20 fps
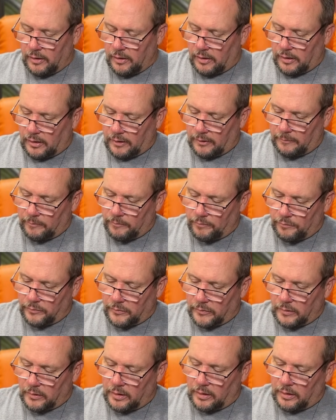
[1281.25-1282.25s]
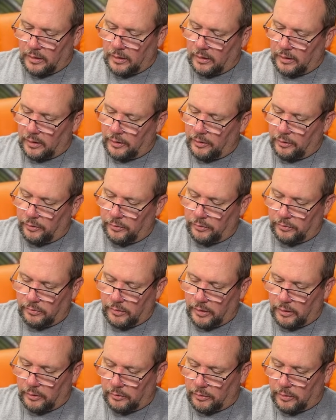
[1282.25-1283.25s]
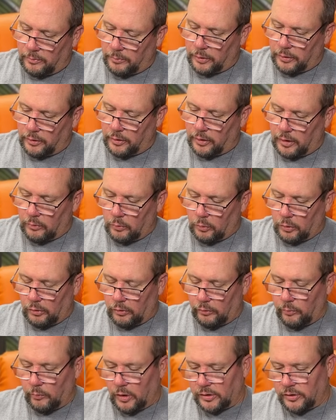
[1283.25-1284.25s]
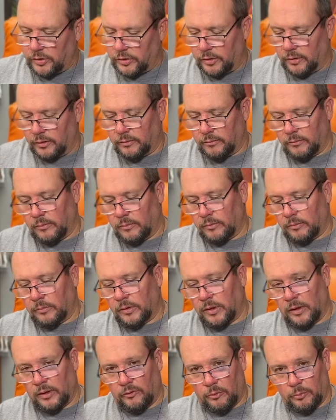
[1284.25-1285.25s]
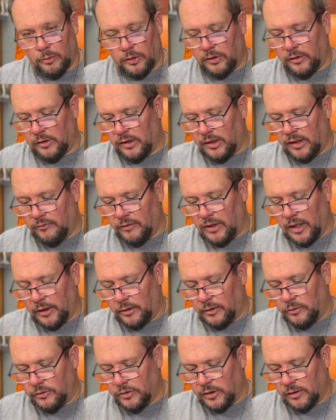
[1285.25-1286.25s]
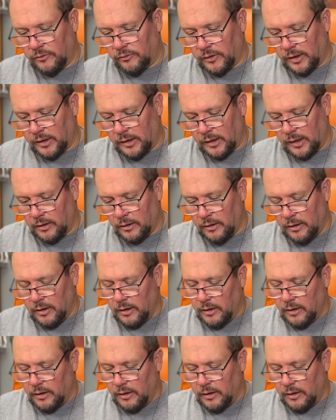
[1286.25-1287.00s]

And I know, the Perdigon world wants to tell everybody that they've got to use stuff like that.